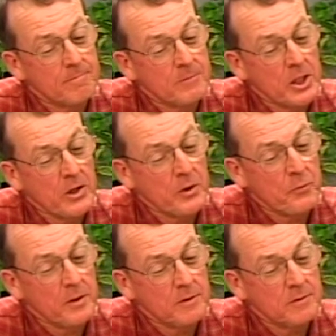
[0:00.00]

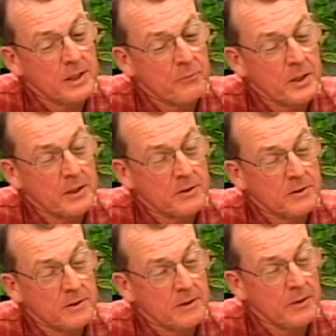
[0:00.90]

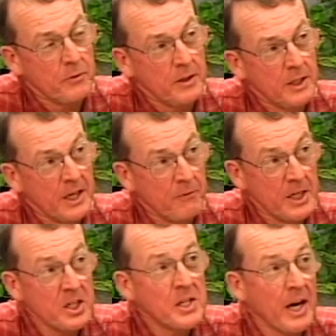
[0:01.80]
if it
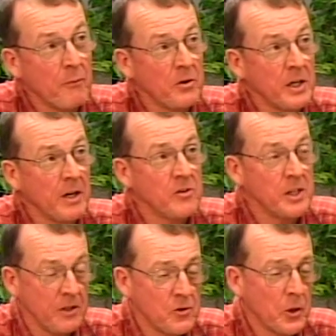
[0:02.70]
needs to have a change, it
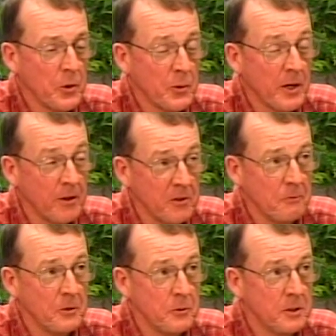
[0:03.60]
needs to go to all the
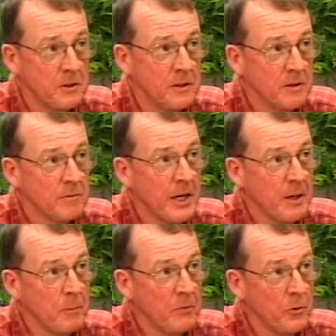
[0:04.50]
voters. It
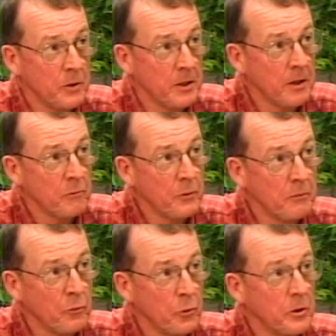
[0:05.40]
can't be voted on from the
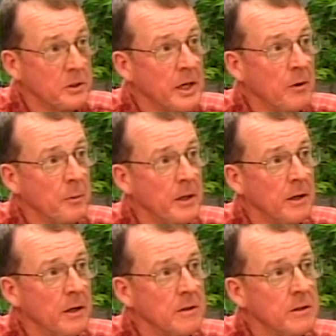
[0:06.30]
floor in town meeting.
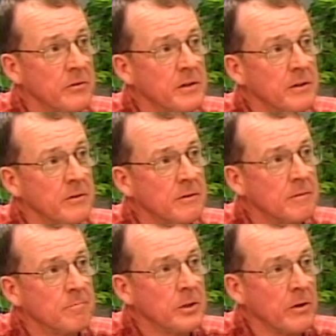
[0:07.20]
It just is,
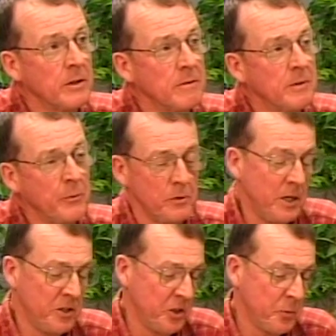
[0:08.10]

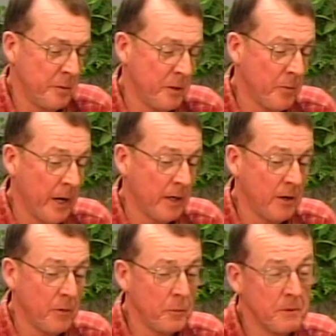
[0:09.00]
it just wouldn't be right. I
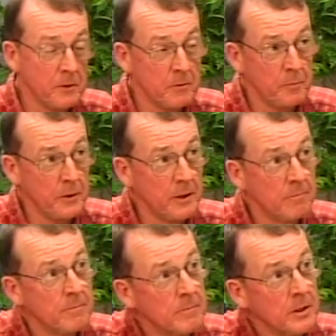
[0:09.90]
don't believe it would be
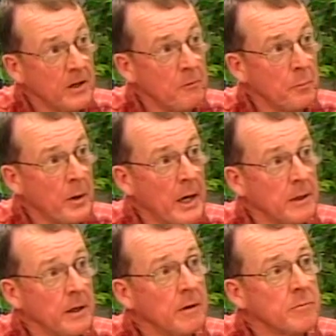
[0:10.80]
even
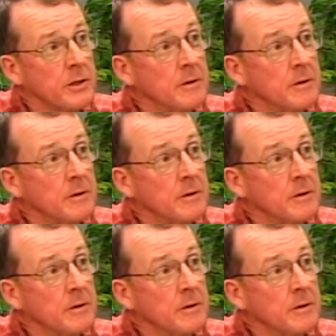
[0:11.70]
binding. So